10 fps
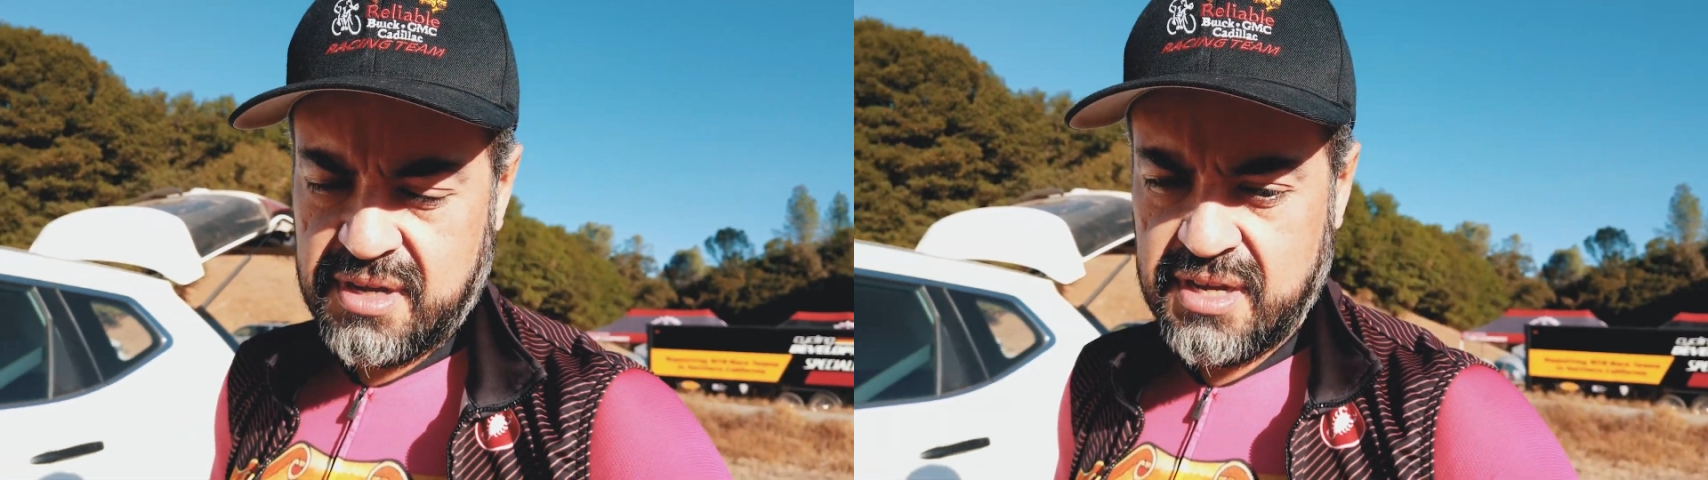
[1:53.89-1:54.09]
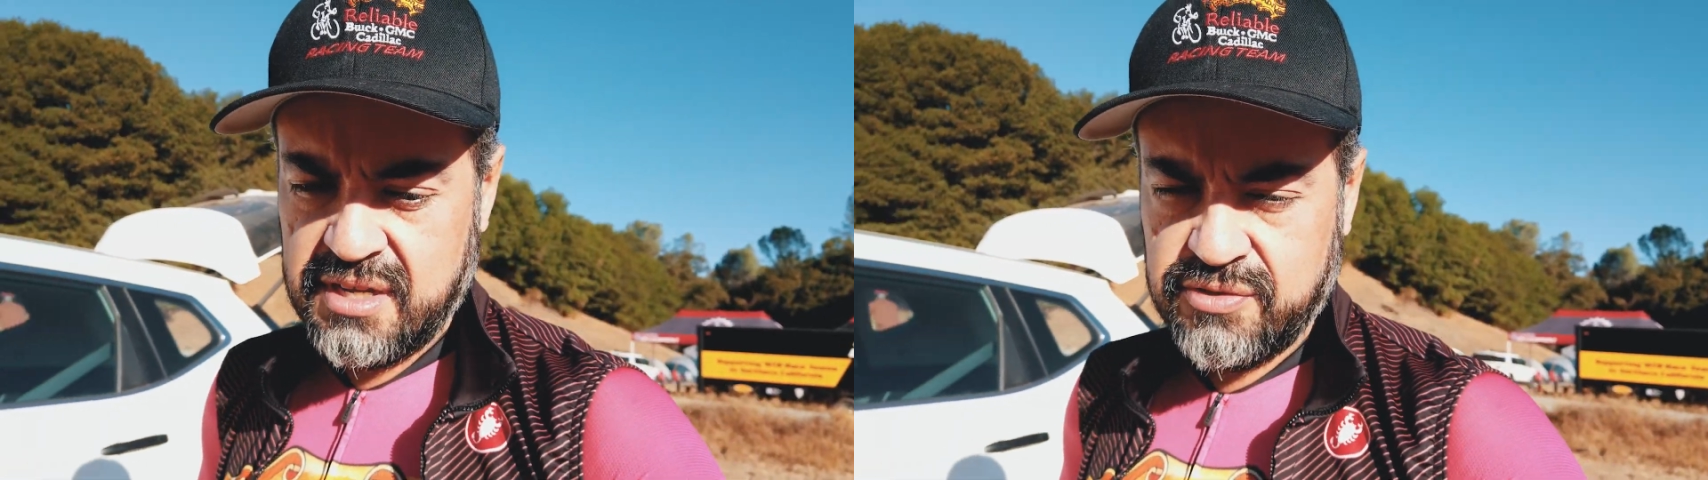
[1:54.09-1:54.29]

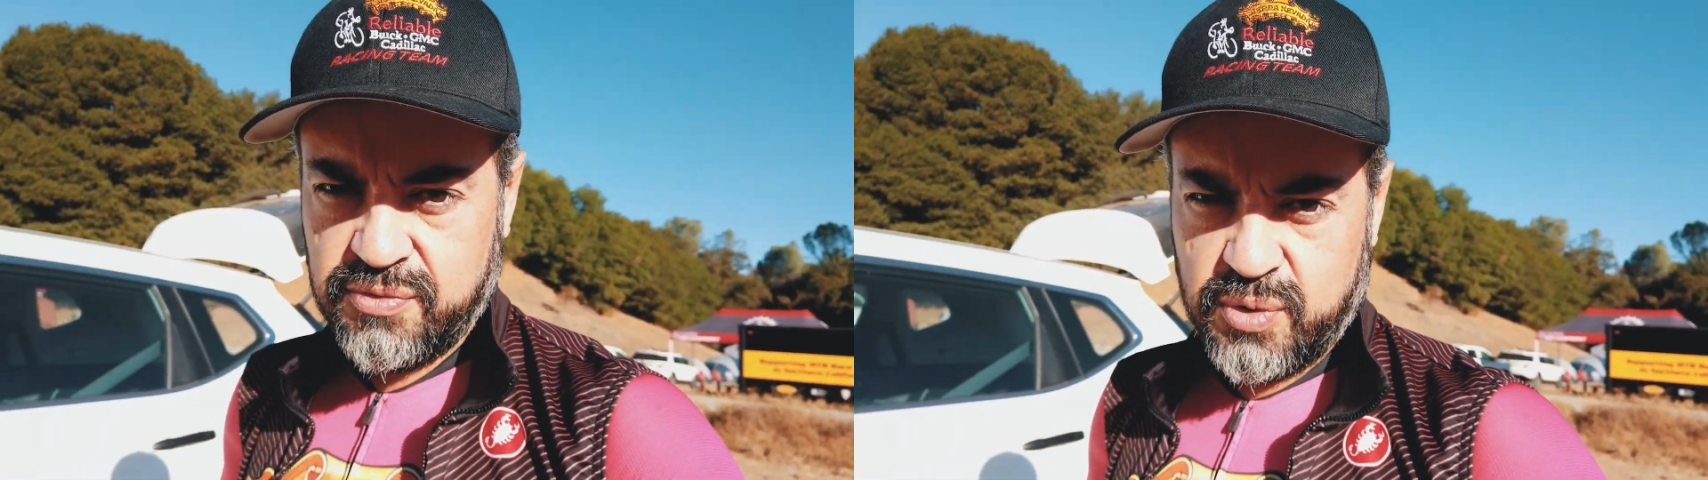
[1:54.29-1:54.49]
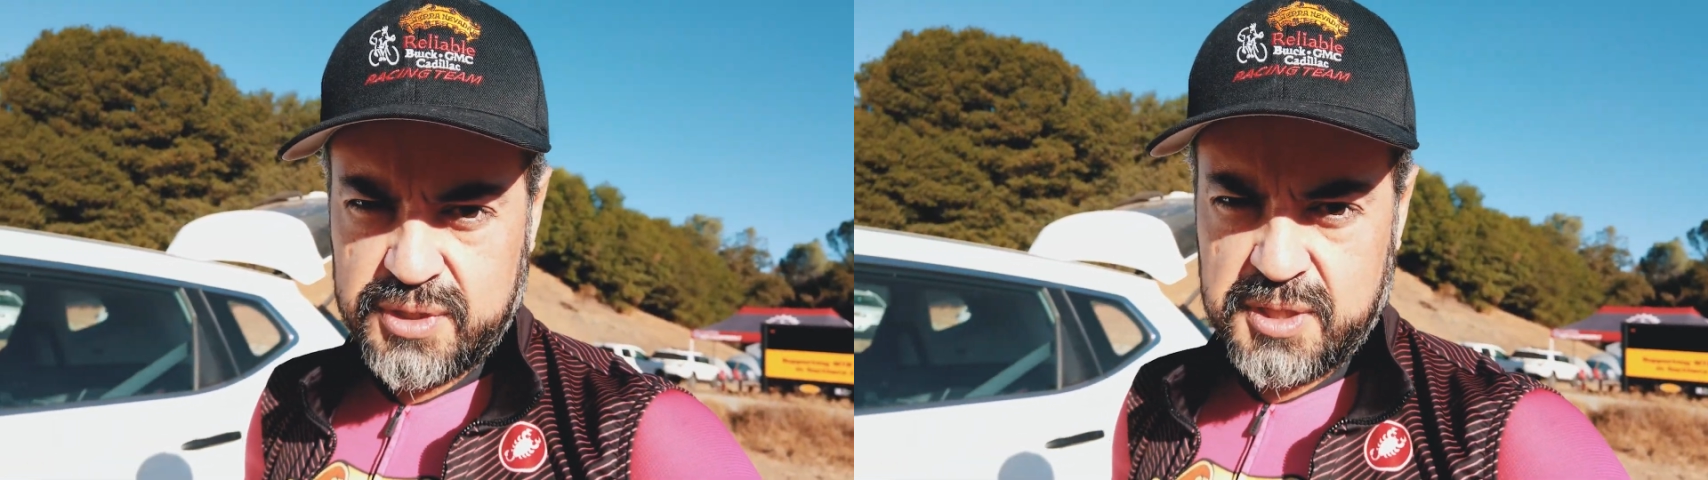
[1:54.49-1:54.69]
and it's
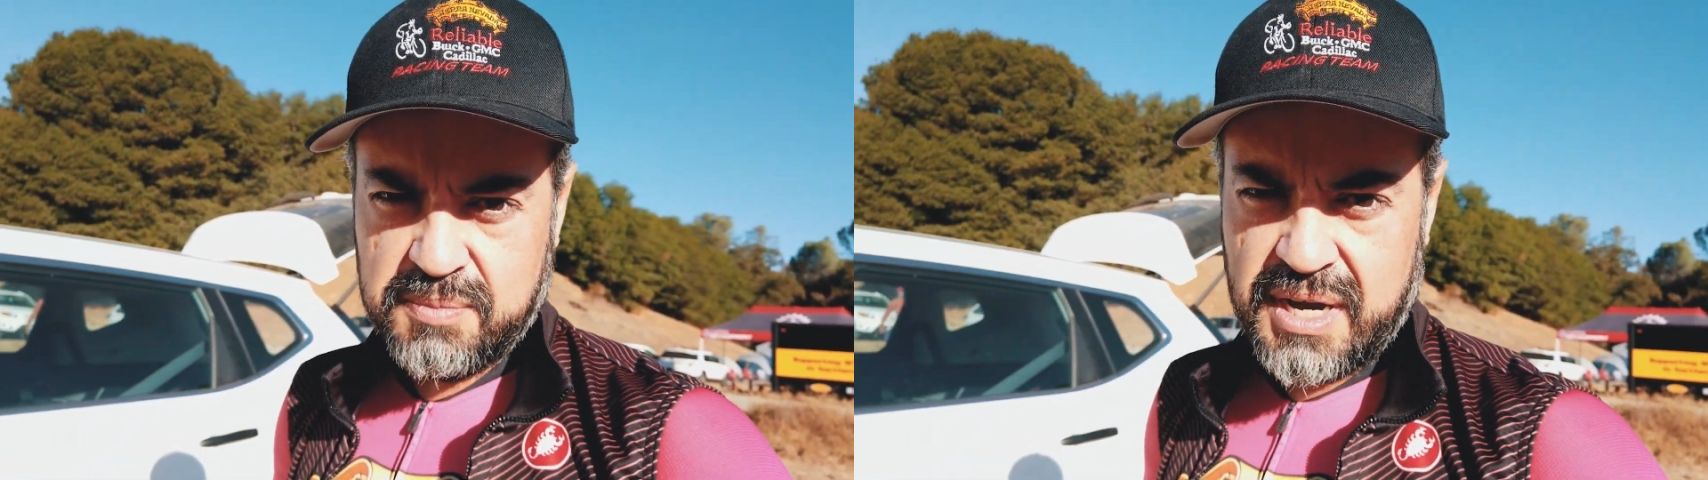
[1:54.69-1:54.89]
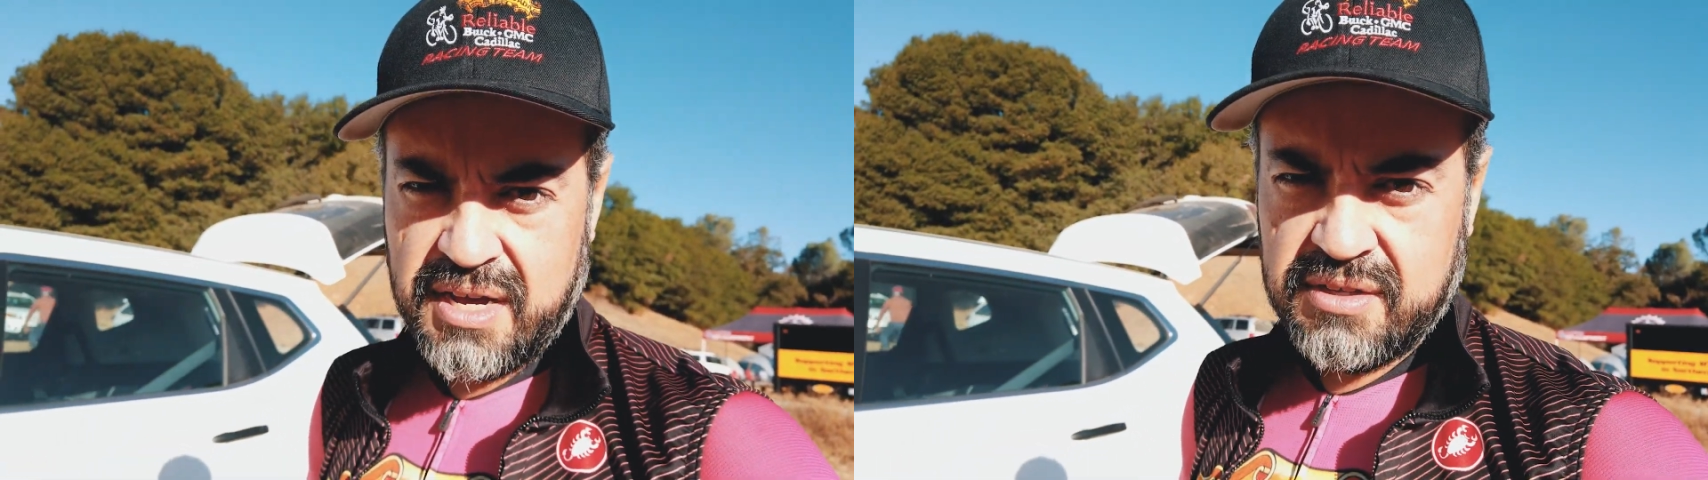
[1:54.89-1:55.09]
14
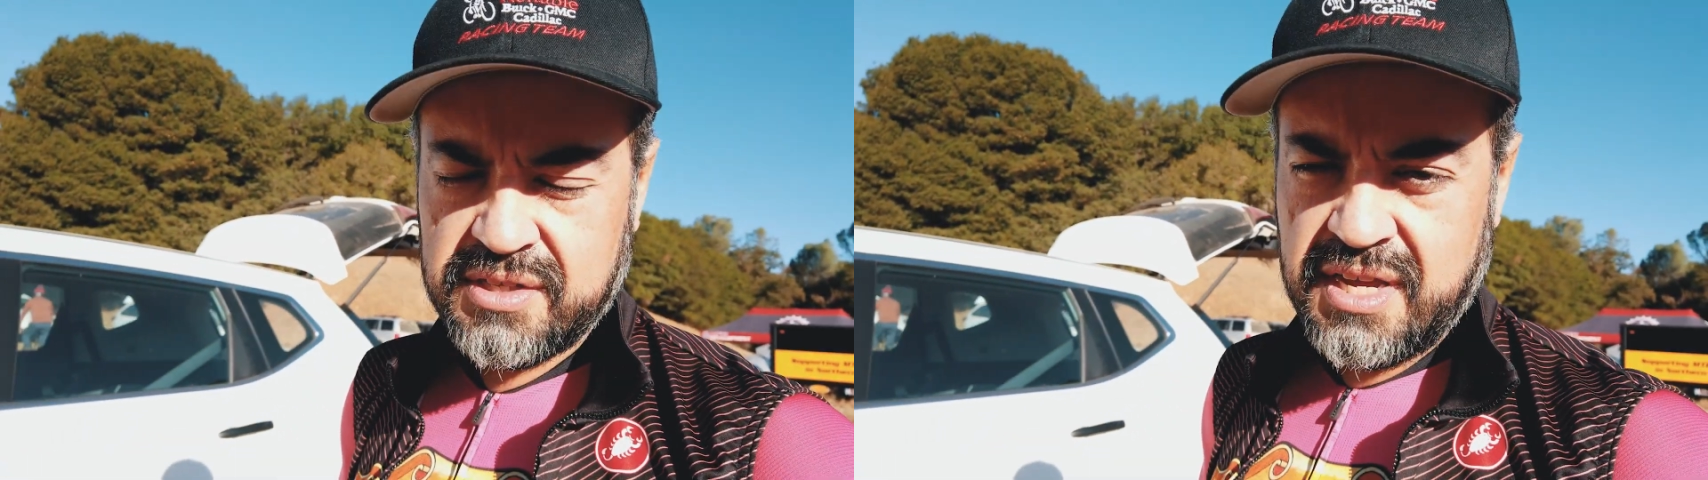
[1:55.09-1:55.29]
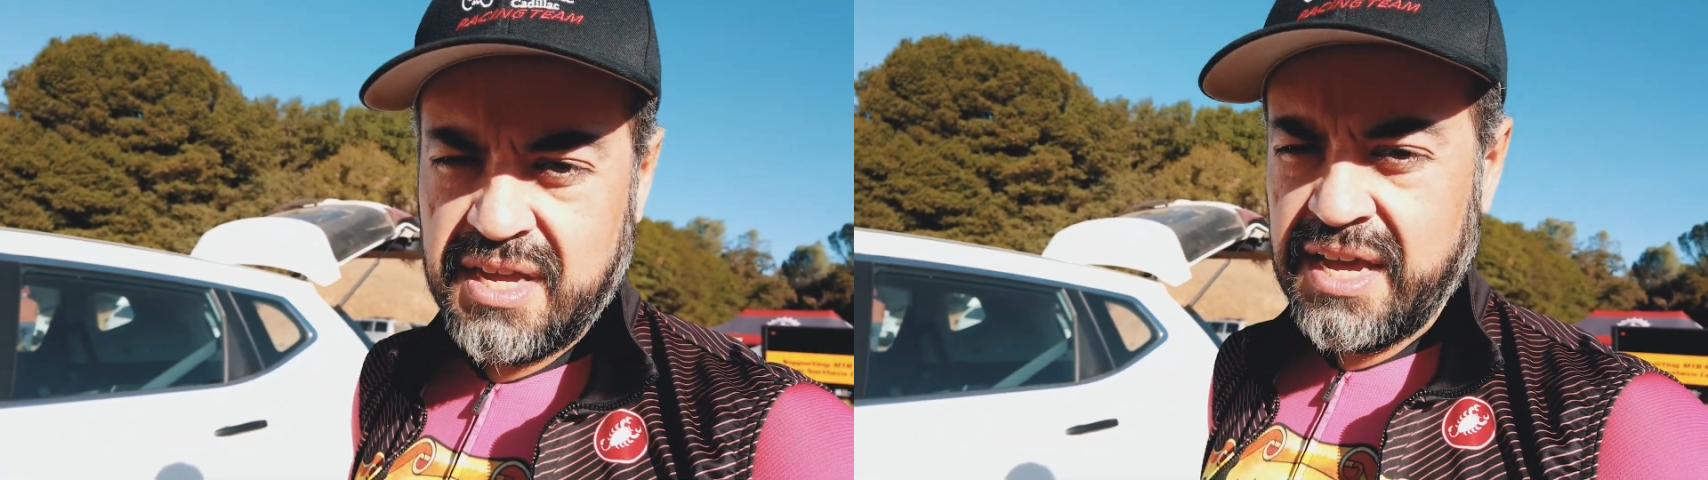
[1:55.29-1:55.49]
miles.